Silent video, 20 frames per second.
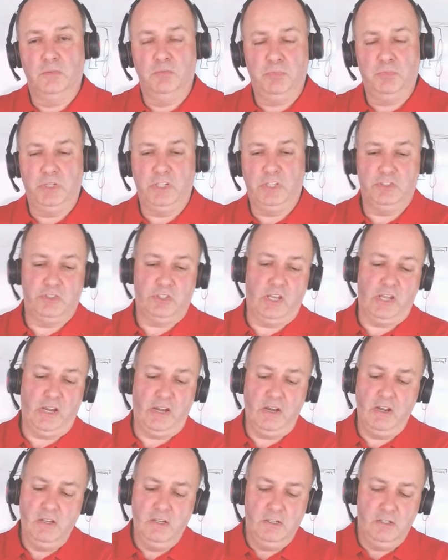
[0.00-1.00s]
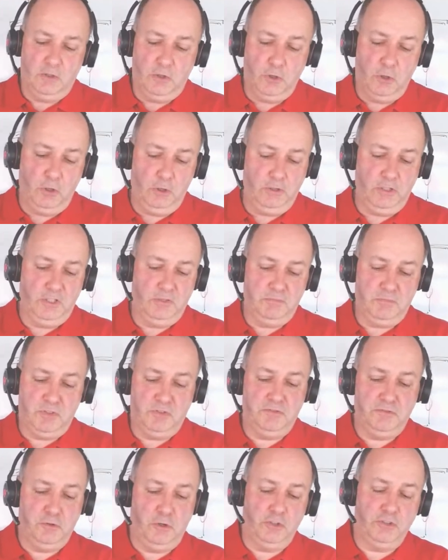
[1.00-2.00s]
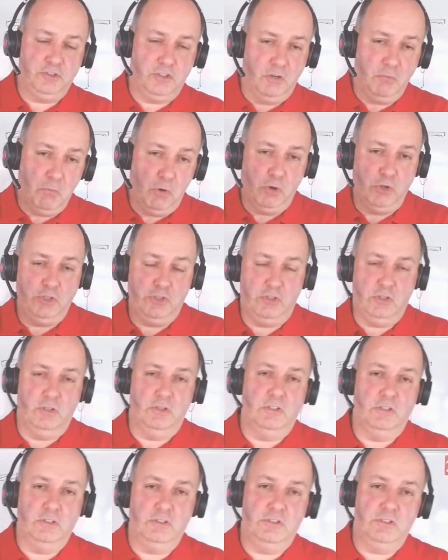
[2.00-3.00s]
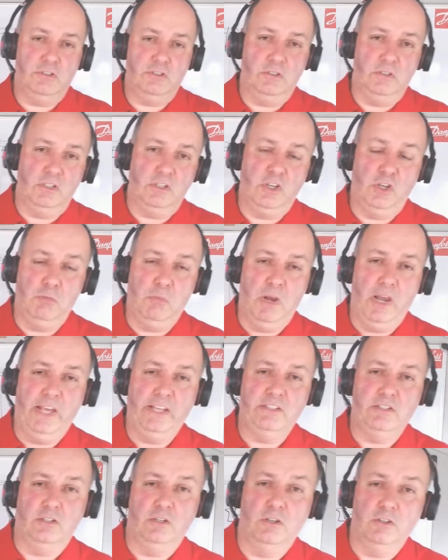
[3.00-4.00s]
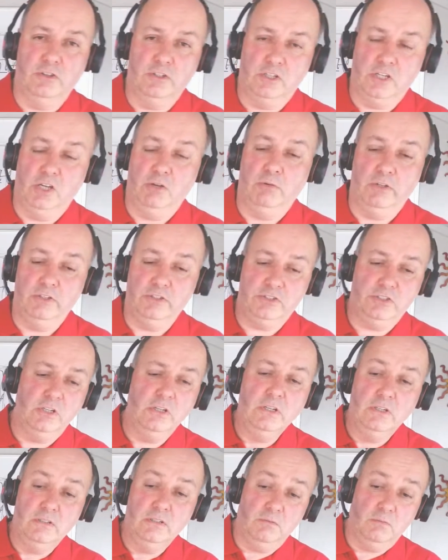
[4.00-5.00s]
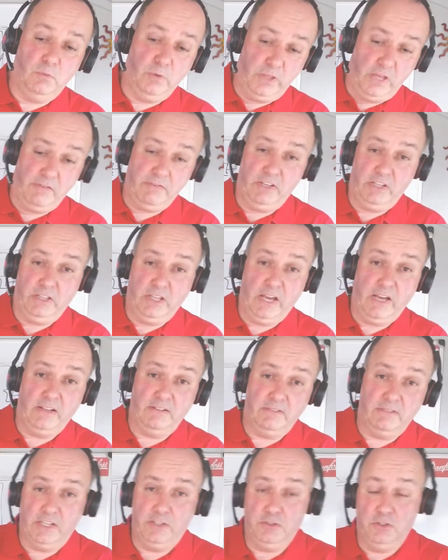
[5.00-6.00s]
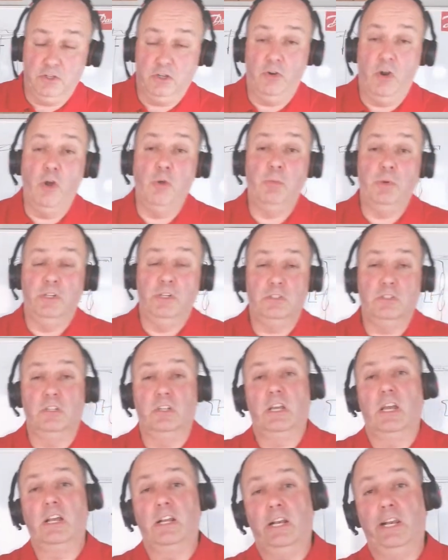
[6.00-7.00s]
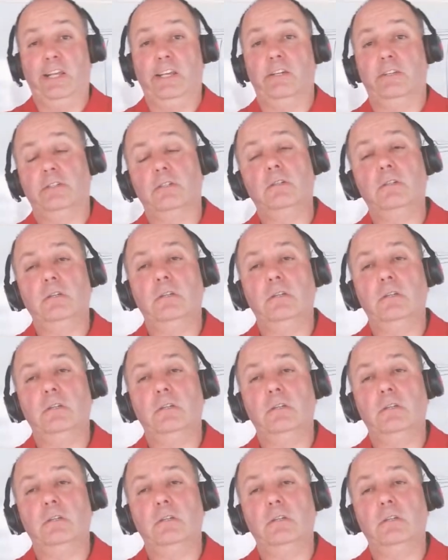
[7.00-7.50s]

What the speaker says: Because then all the frost and moisture that's accumulated on the coolers with having that door open is going to get cleared.